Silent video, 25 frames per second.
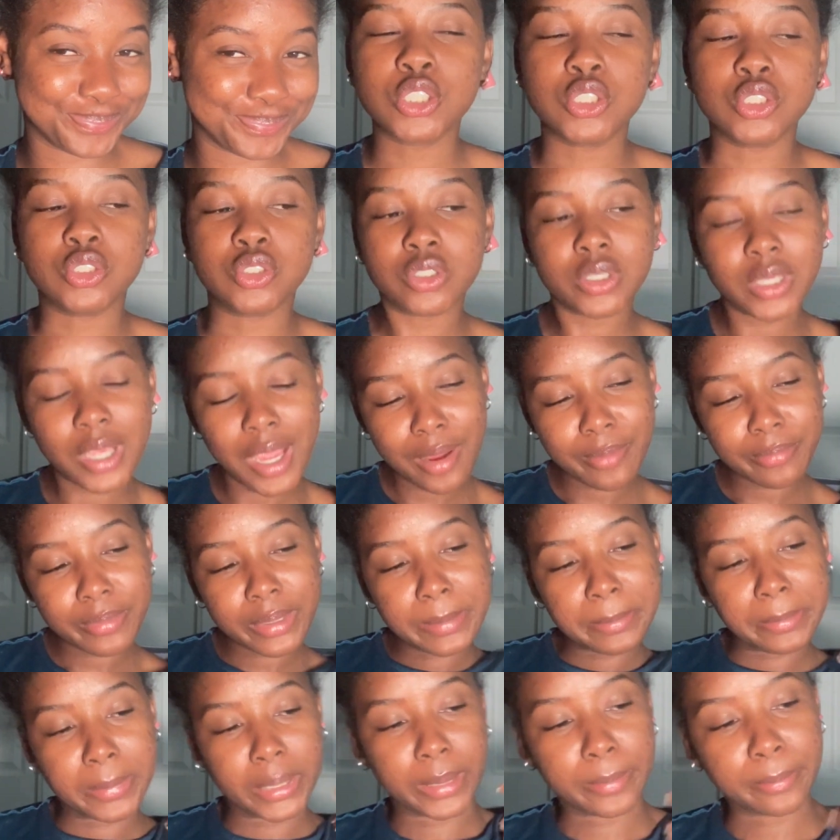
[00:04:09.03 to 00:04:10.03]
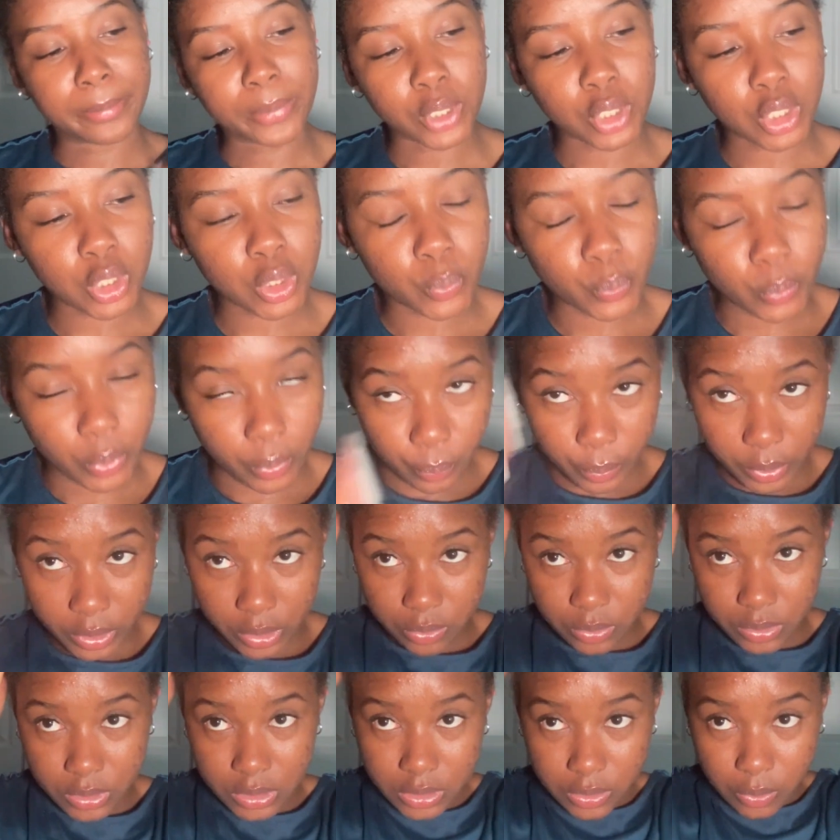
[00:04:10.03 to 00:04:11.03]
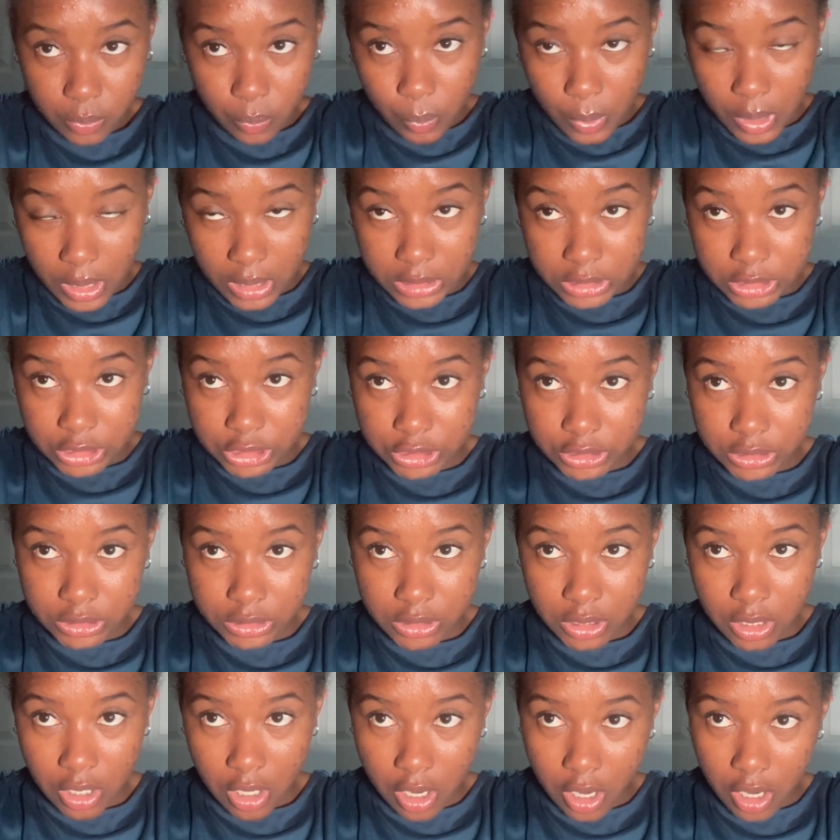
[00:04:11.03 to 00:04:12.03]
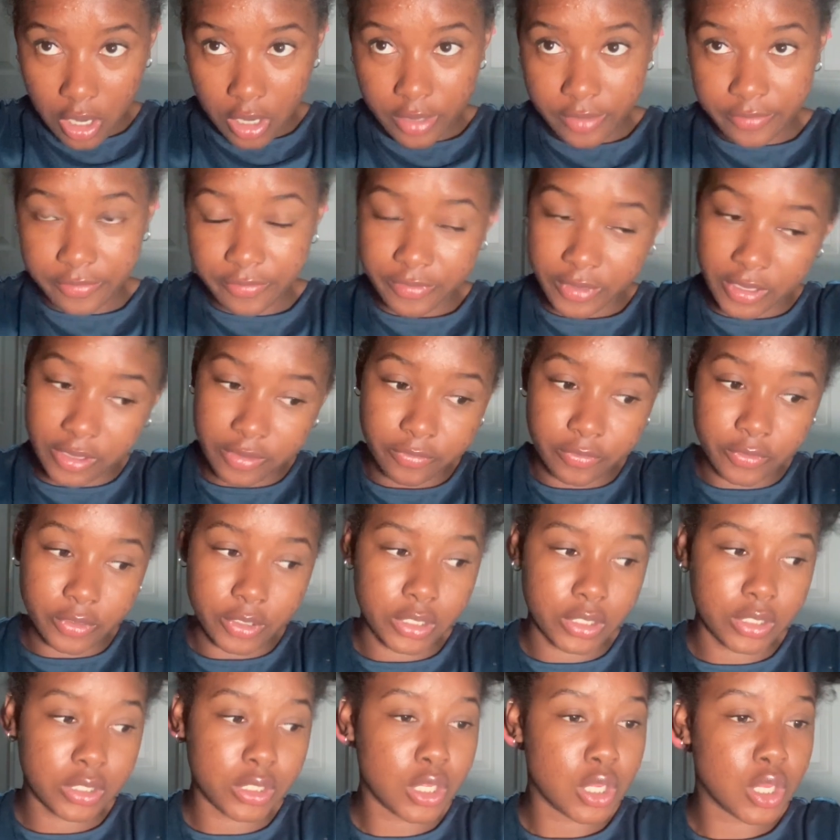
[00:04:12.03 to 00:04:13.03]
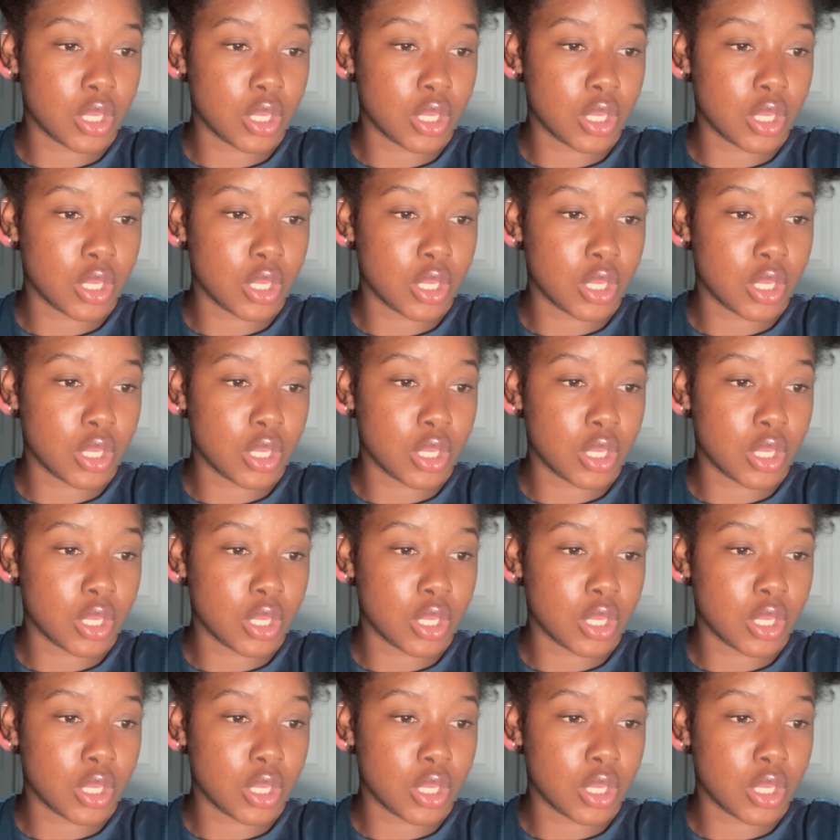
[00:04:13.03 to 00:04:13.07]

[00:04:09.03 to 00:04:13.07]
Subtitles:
Do y'all remember when we used to watch our favorite,